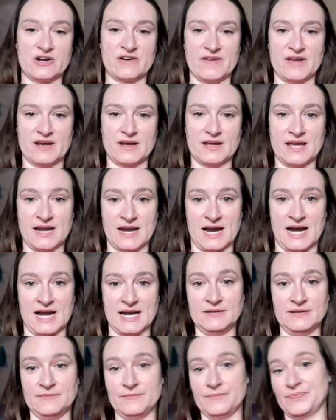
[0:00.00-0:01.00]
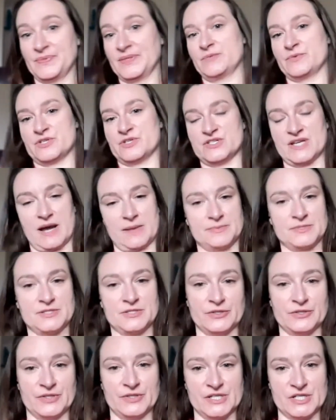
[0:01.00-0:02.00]
generative AI, which is
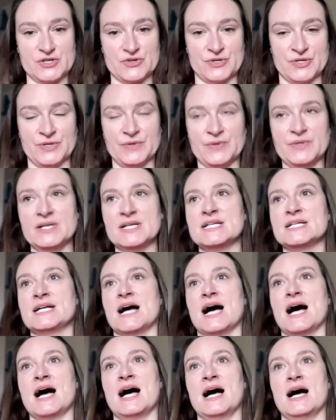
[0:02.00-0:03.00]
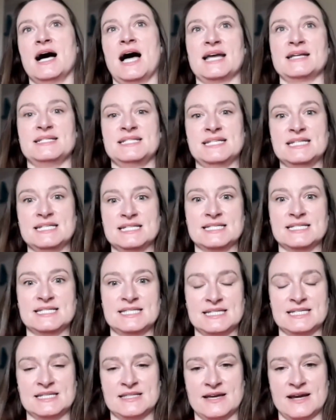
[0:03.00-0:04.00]
absolutely true. I
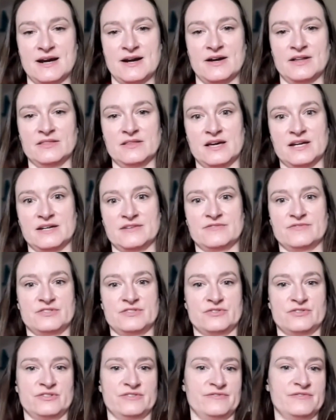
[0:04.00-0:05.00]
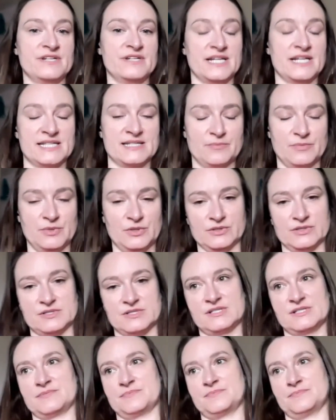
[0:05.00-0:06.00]
didn't see there a lot of sort of nuts and
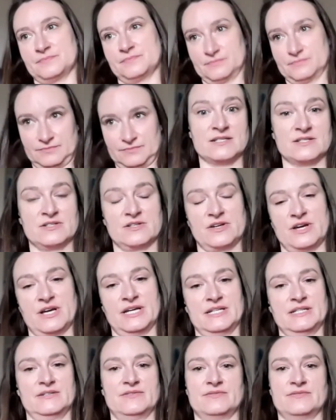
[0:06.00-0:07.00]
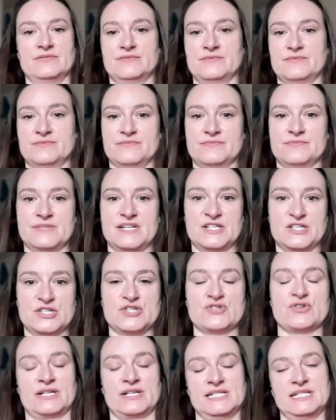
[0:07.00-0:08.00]
bolts, hands-on,
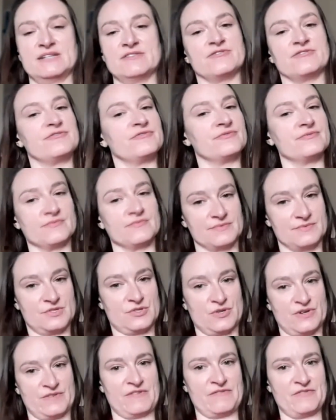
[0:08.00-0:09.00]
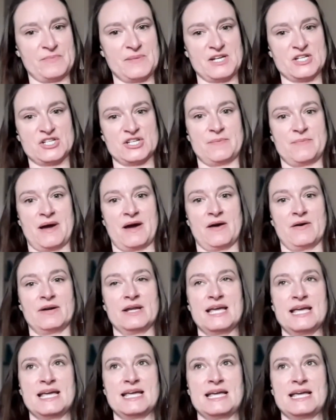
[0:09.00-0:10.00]
instructive sort of information
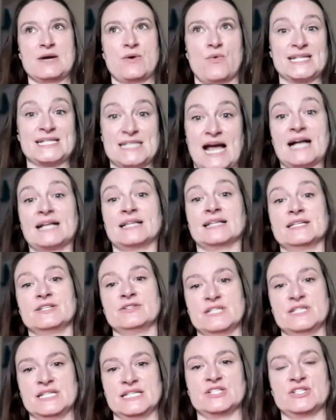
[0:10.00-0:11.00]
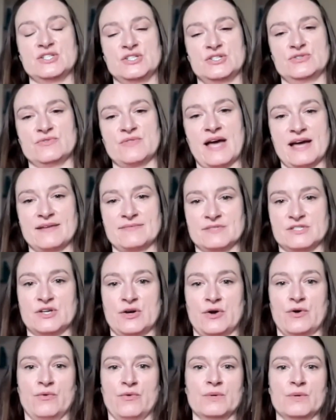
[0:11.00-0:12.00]
about what exactly you need to do that.
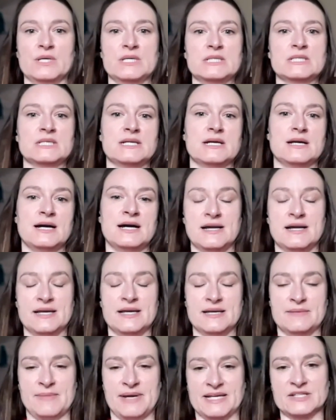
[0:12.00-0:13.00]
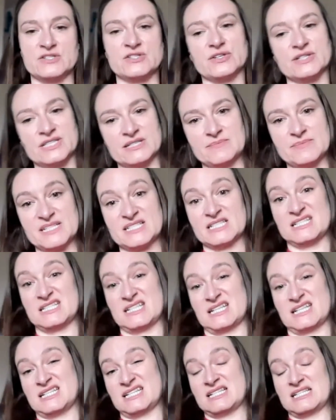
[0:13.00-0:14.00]
So in my consulting
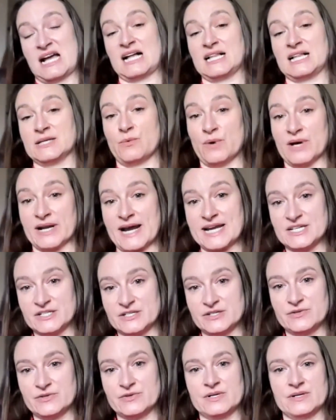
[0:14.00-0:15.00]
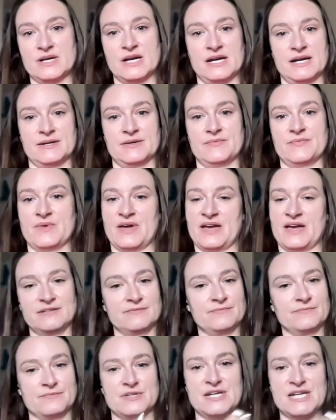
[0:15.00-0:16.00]
business, that's exactly what I do.
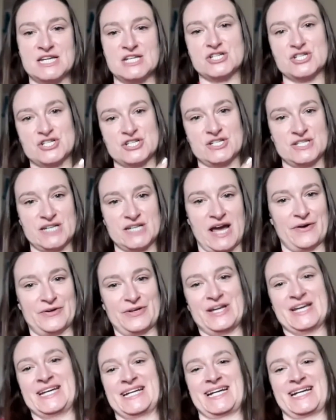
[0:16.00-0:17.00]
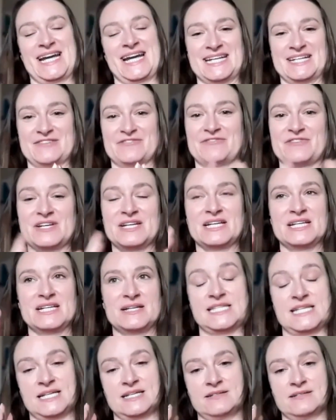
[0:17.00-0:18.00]
Very niche down, kind of
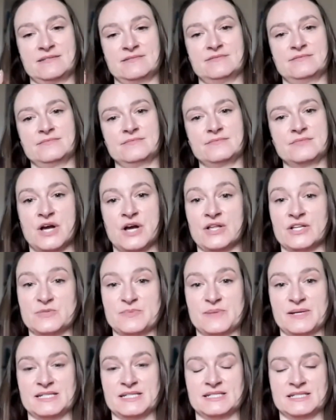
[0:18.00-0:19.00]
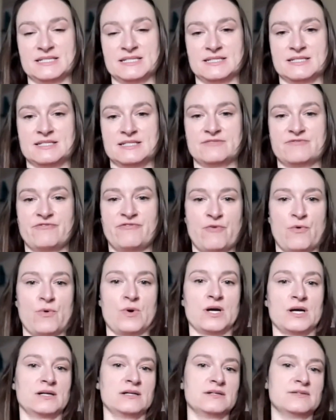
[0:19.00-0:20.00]
fixing knowledge bases
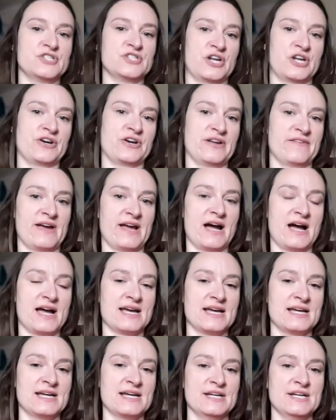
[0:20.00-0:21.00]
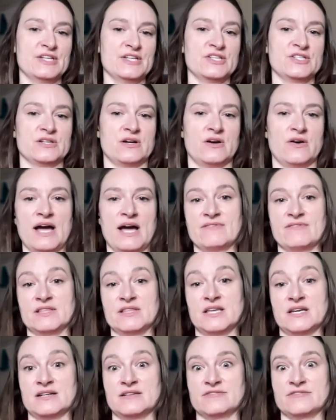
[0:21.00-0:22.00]
for generative AI. So
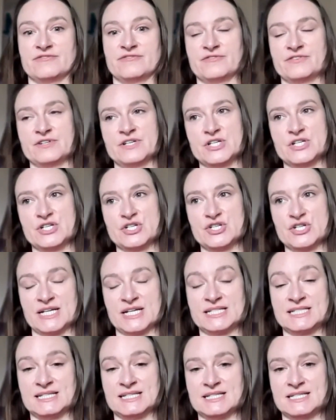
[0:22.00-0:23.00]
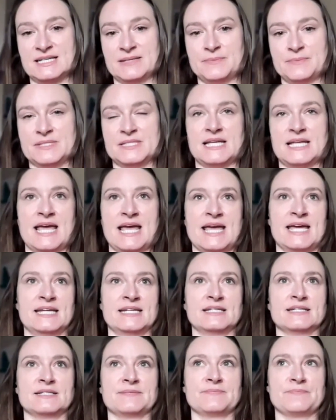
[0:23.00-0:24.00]
I have a lot of tricks and tips
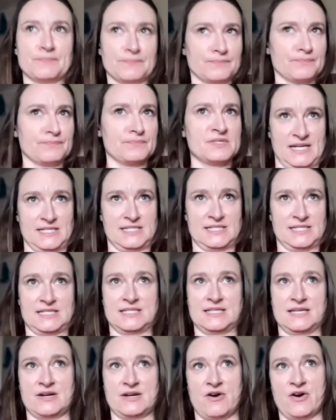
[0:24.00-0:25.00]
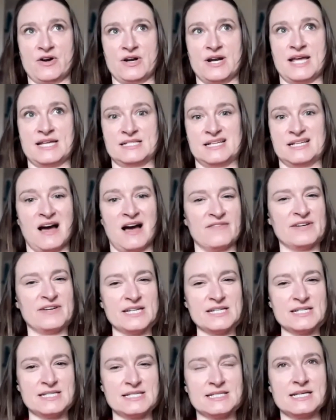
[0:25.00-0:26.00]
and some things that aren't as
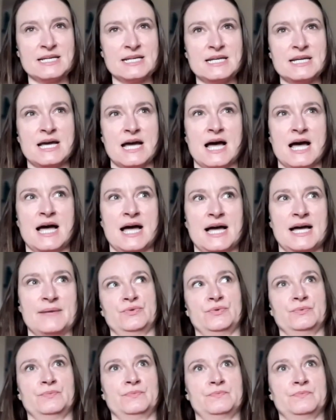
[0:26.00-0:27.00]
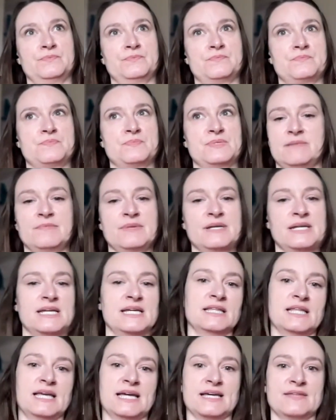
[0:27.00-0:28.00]
obvious to say
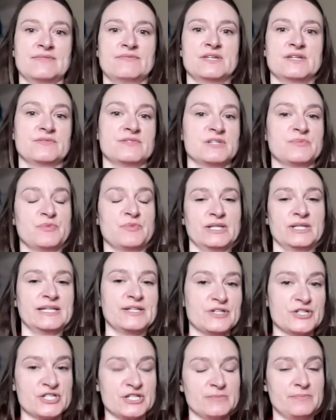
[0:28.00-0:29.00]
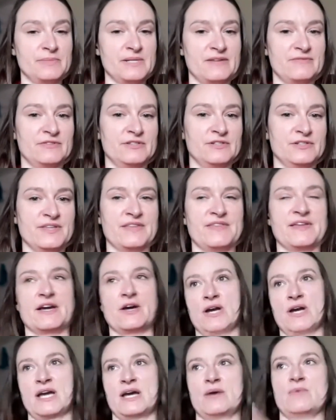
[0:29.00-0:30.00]
somebody at like the support leadership
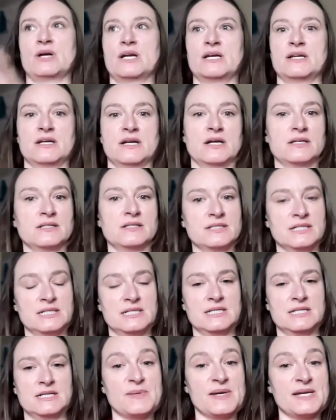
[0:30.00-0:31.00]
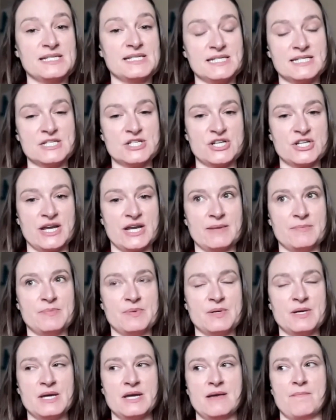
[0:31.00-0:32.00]
level think, okay, we'll get our knowledge base into
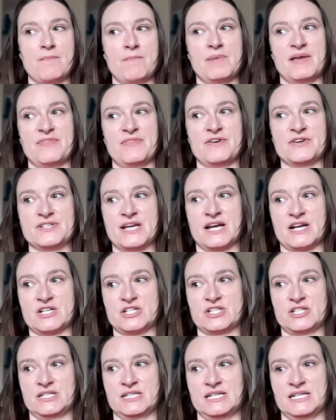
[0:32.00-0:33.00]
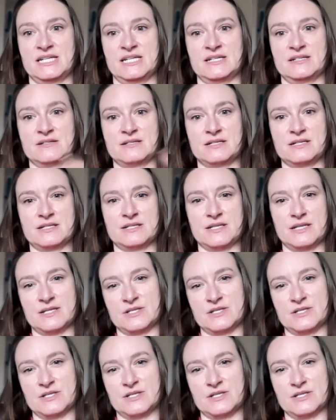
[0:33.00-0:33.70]
shape, but you actually